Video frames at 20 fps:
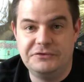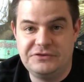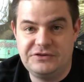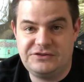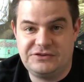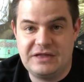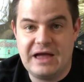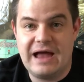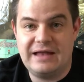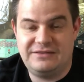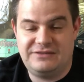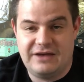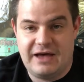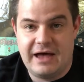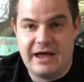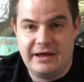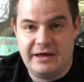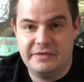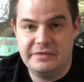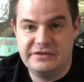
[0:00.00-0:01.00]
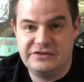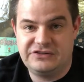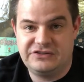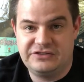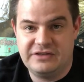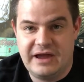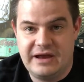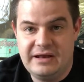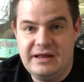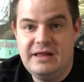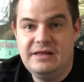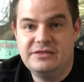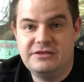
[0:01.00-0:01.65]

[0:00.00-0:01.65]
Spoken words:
does not die on this night.